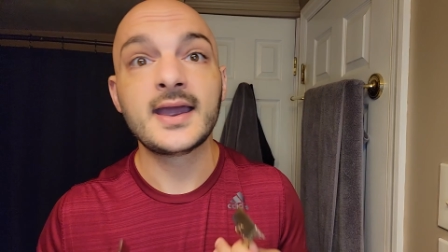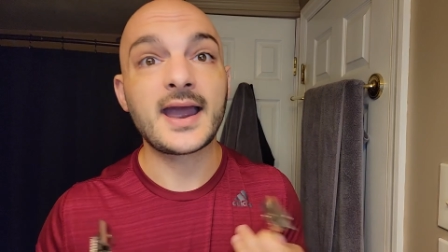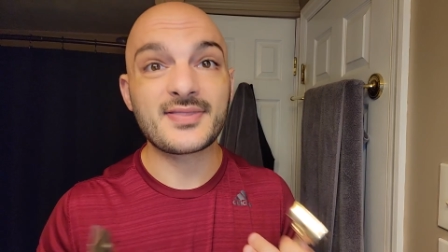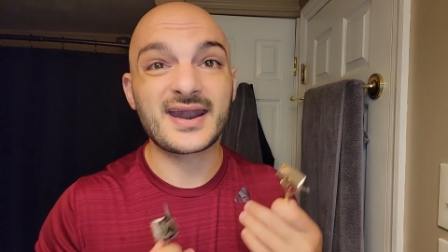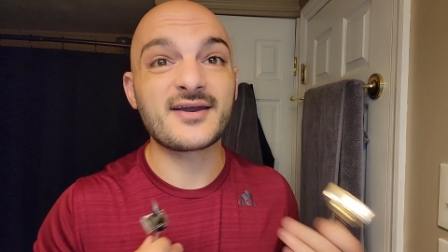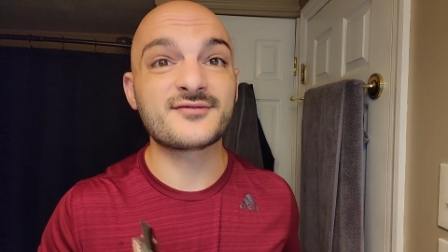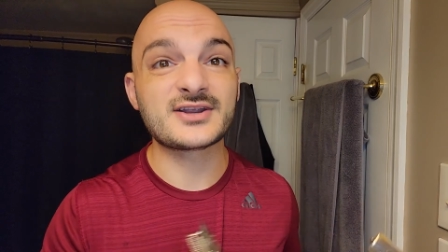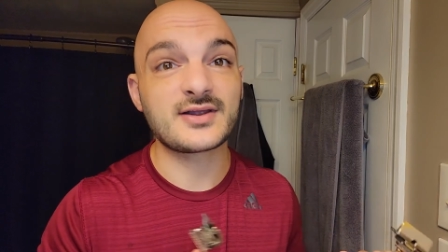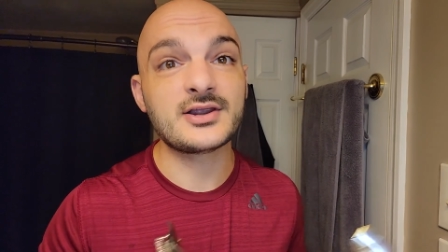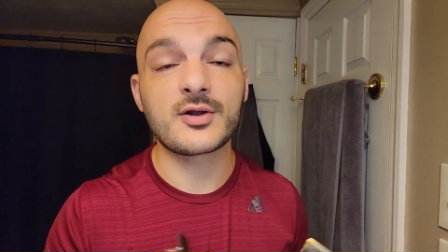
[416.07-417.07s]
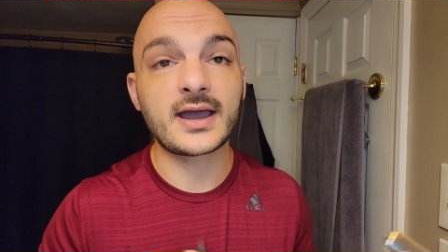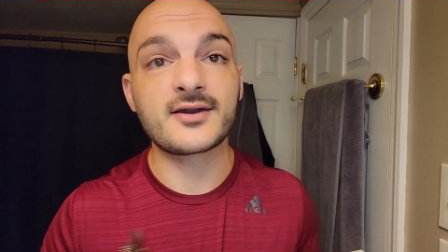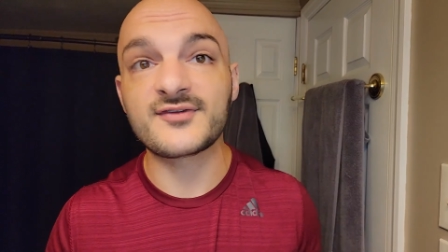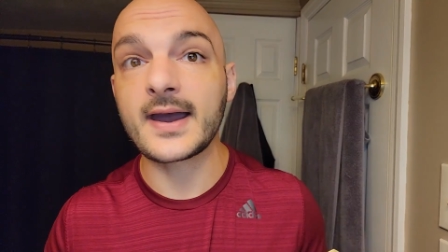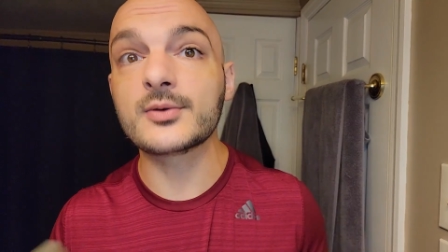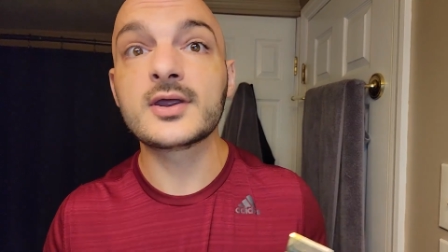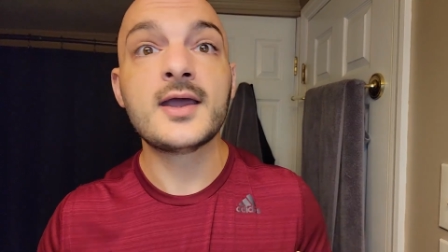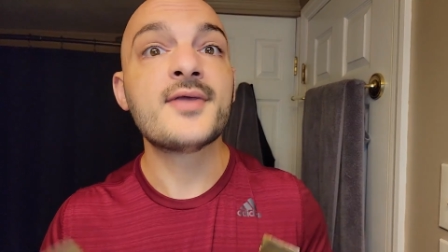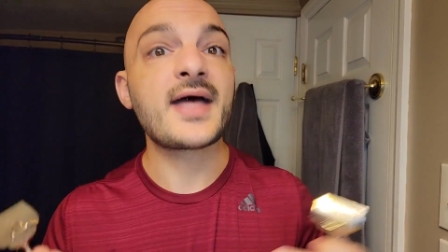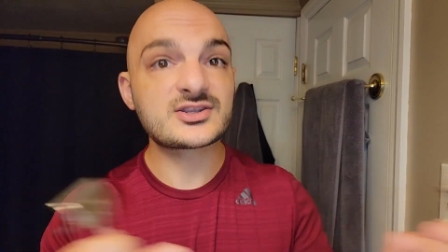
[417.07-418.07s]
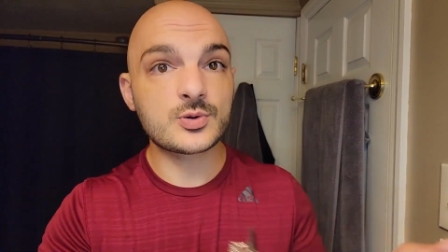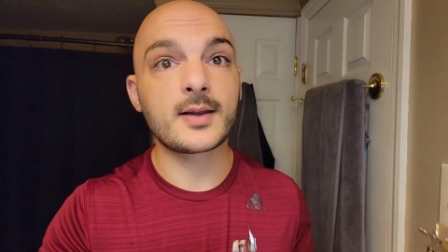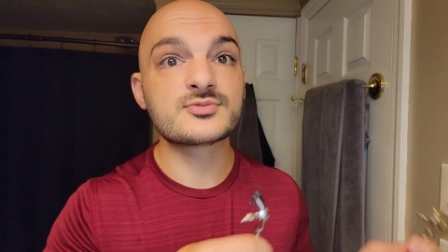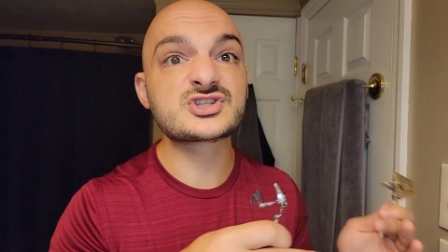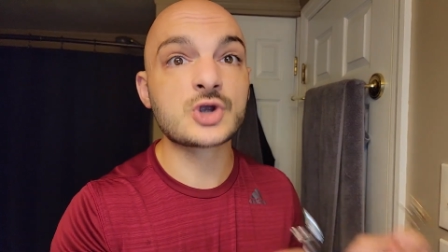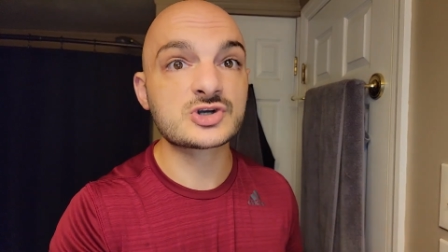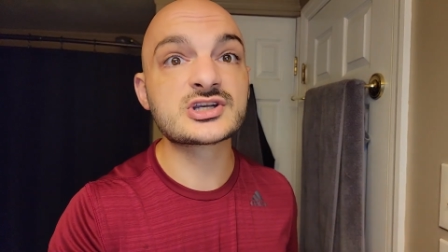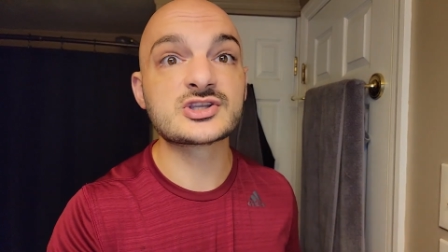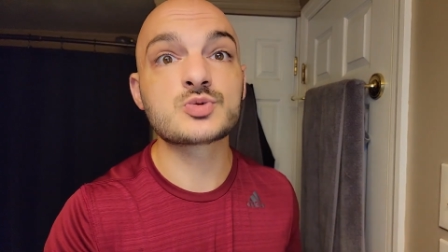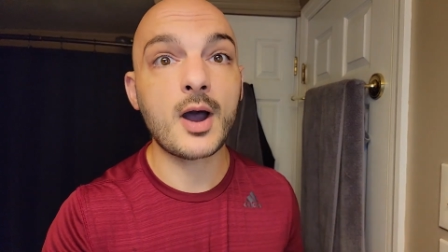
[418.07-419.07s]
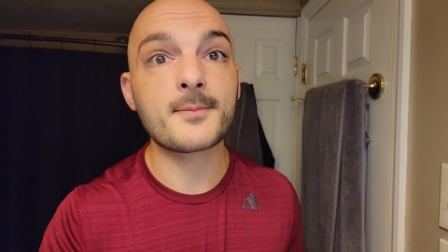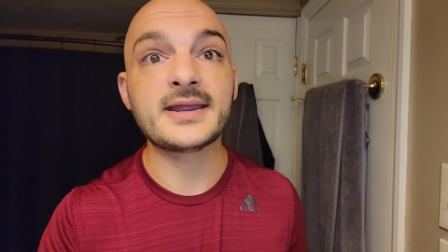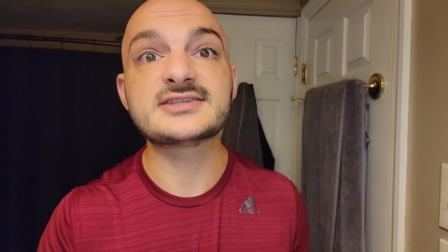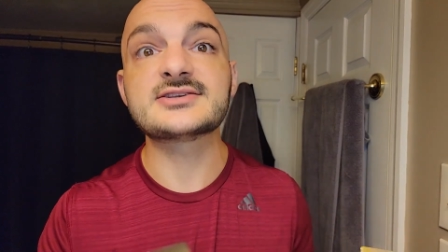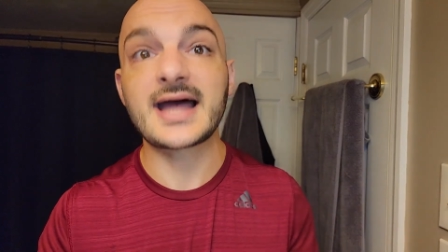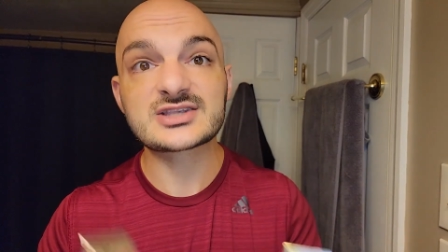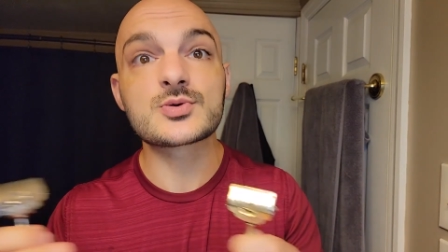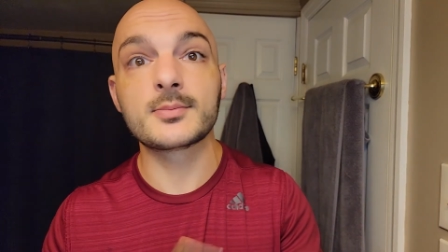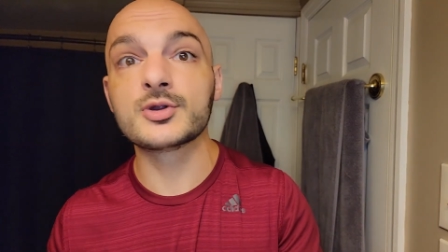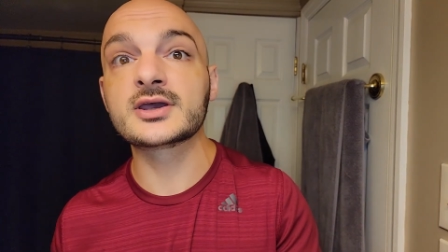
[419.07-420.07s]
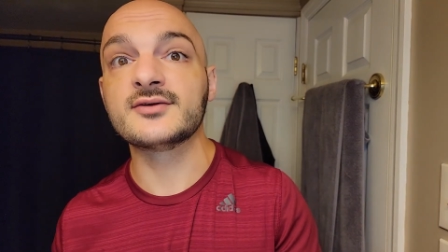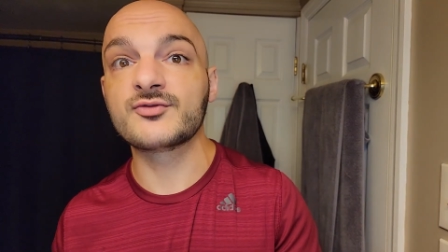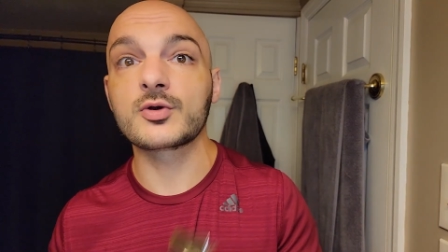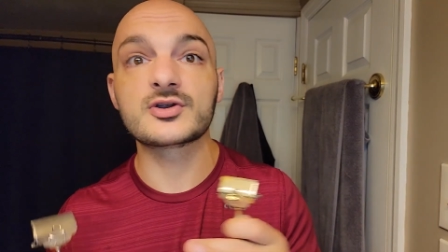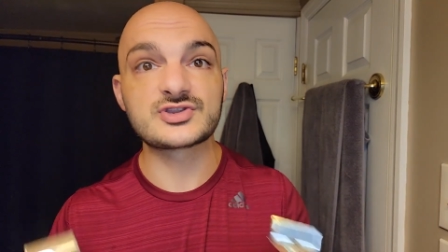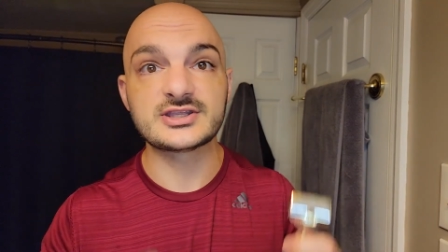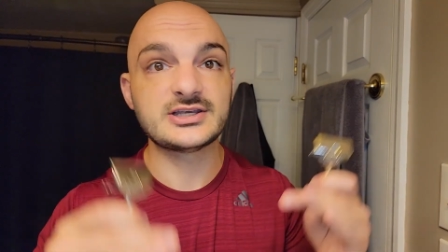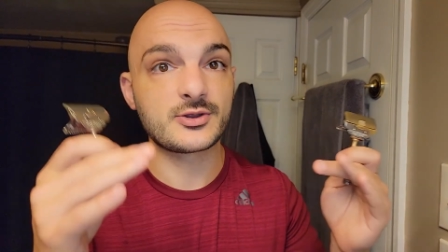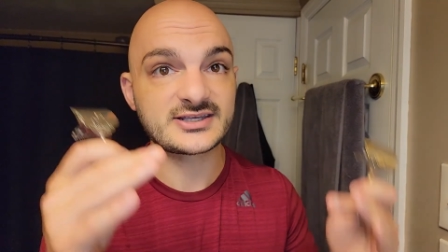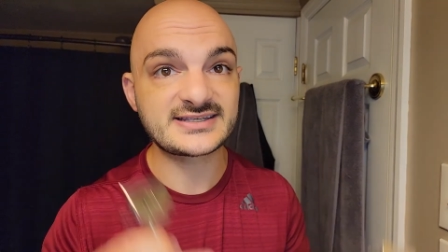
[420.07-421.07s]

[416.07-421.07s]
and that I have, you know, kind of found. That's what I'm searching the swap meets. That's what I'm looking for. The, you know, the